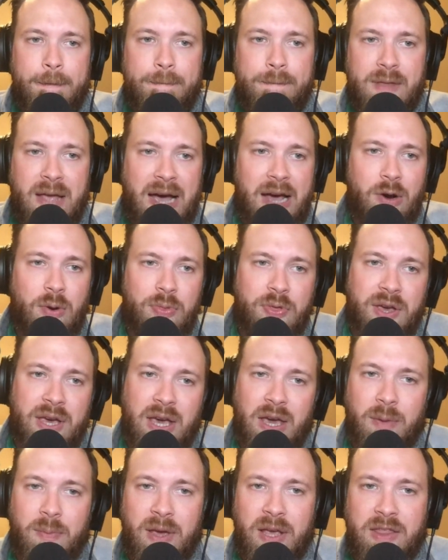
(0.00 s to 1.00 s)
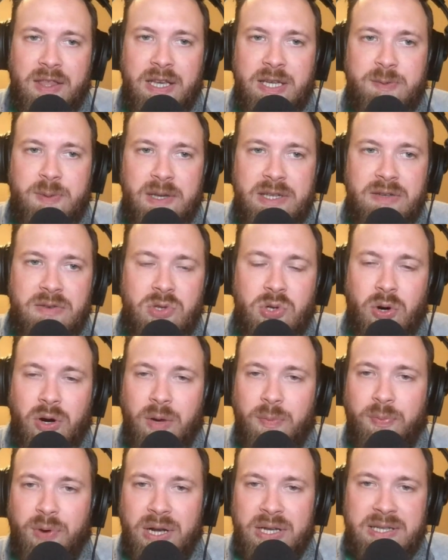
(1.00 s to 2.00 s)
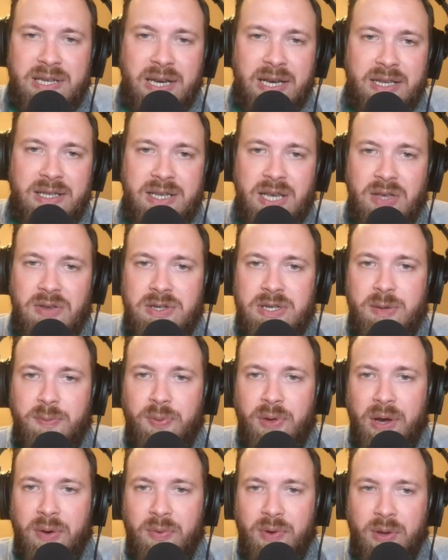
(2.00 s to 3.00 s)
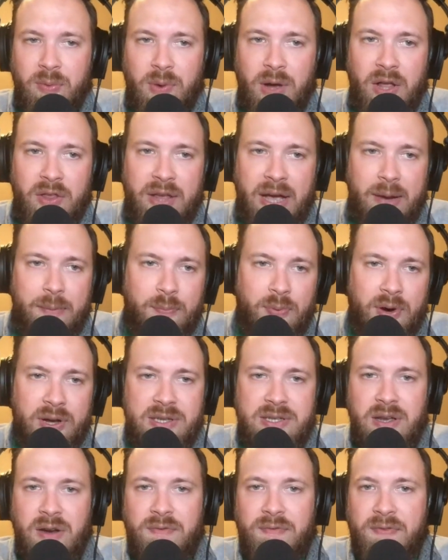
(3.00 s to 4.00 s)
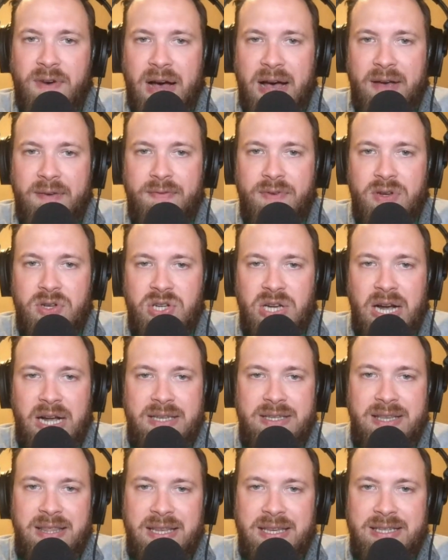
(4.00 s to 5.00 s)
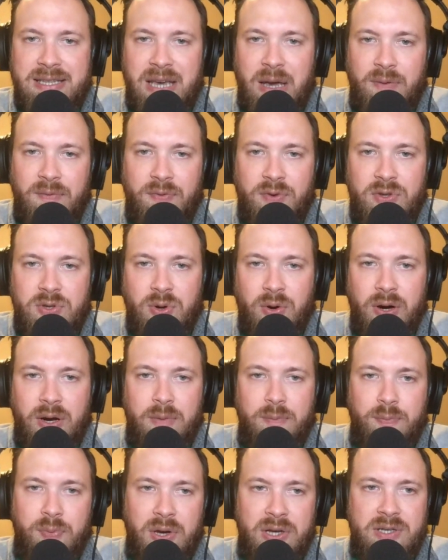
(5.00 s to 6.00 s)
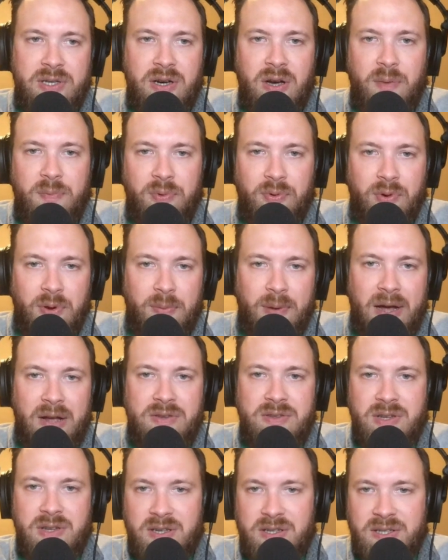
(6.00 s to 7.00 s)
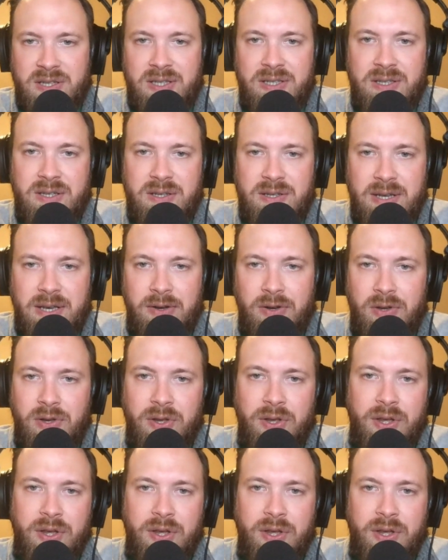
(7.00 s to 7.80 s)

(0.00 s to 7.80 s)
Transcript: I don't think it could be at the expense of Torian Prince. He continues to play really well. 9 points on 5 shots in this game for Torian, plus a couple rebounds and assists, a steal.